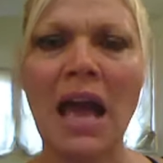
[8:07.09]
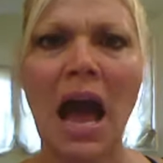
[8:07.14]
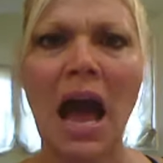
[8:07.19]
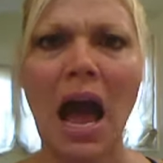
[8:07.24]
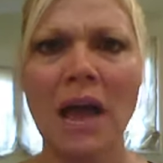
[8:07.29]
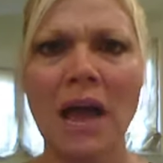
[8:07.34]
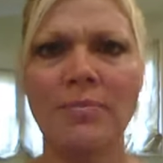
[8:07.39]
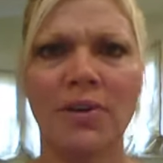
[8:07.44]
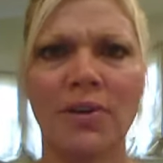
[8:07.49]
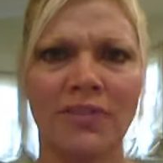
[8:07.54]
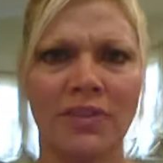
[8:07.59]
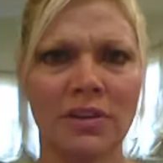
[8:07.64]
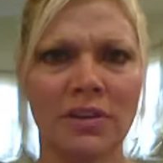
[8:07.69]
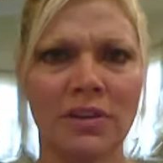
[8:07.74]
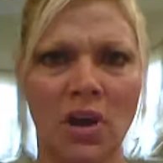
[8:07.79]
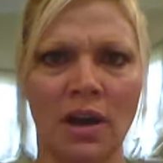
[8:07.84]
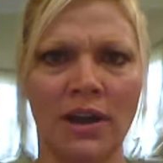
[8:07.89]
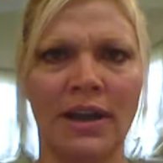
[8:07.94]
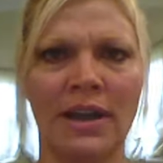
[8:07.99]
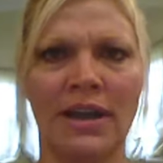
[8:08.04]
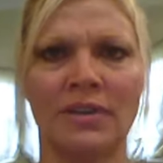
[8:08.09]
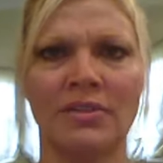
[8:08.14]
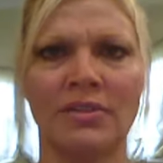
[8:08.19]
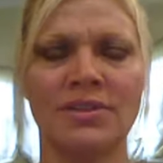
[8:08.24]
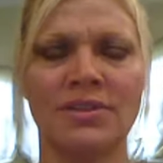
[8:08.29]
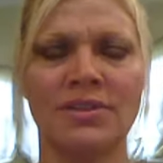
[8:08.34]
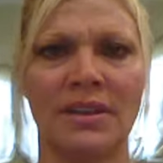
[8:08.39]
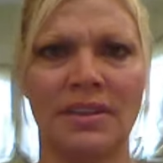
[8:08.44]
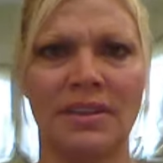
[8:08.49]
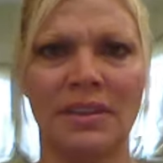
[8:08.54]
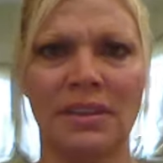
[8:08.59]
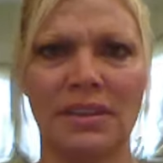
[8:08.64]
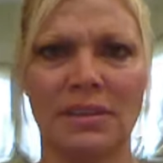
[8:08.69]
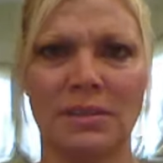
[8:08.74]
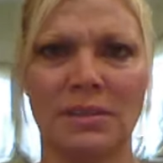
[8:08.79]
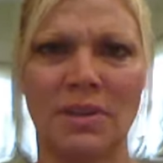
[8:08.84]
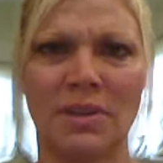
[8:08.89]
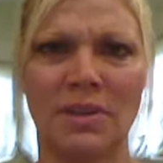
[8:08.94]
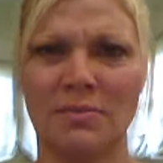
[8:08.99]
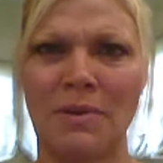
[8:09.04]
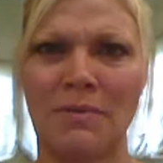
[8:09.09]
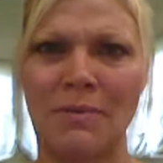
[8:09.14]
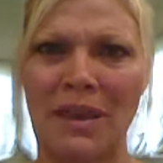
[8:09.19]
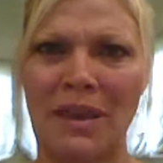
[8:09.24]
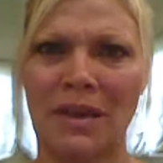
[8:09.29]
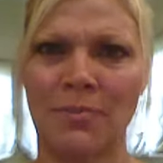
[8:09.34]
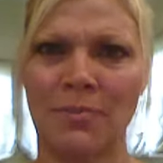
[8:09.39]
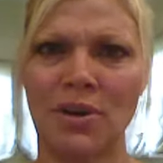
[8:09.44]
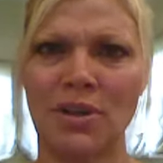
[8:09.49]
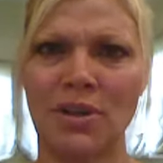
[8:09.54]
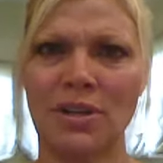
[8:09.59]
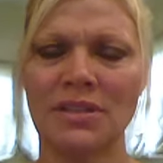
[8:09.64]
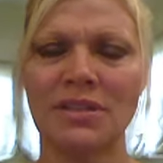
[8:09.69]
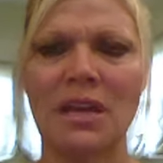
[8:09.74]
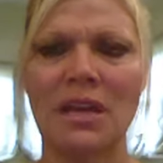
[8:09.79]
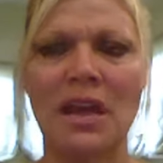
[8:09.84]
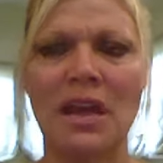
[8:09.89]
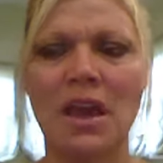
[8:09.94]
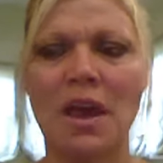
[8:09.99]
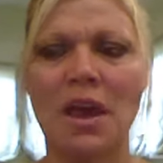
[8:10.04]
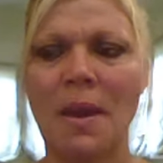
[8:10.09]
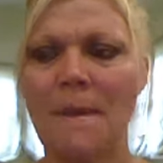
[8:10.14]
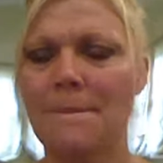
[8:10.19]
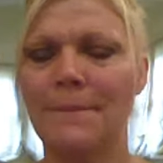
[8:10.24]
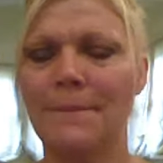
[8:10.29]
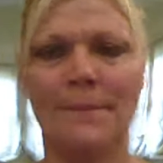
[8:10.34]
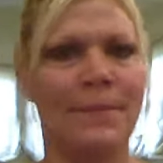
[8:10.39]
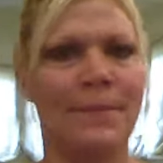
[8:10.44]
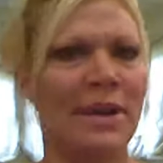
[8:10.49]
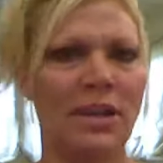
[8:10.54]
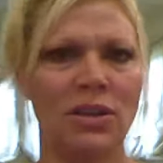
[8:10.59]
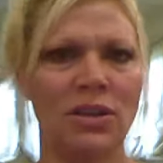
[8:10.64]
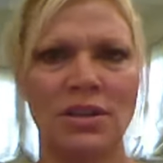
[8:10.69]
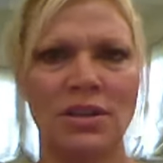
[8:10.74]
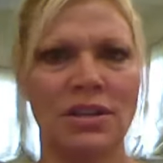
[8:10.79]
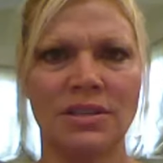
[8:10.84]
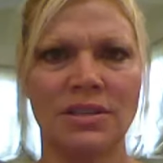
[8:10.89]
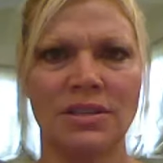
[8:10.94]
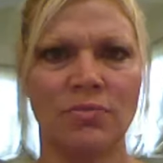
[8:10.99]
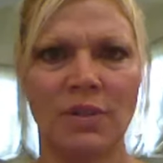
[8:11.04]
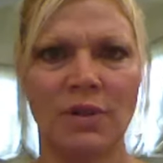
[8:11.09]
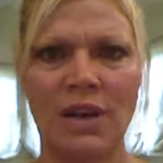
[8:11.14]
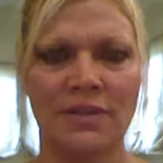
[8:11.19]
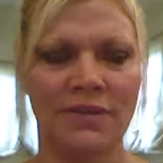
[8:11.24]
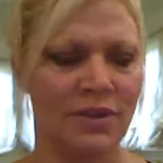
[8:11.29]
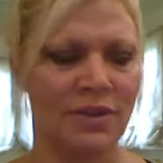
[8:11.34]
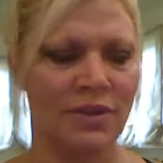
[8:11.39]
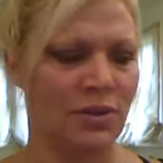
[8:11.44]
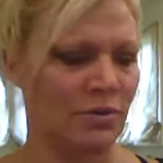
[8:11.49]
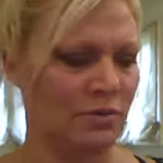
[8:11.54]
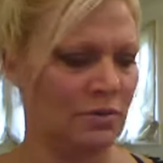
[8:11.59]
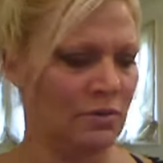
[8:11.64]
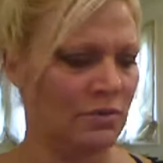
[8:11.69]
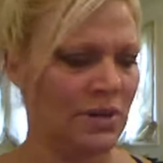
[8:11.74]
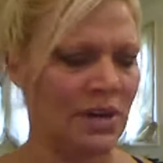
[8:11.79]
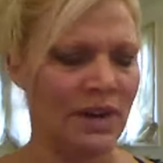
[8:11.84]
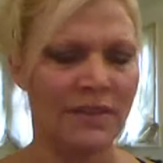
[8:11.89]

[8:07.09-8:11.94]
I prefer long handles. I think that's because I'm a makeup artist, but it's whatever you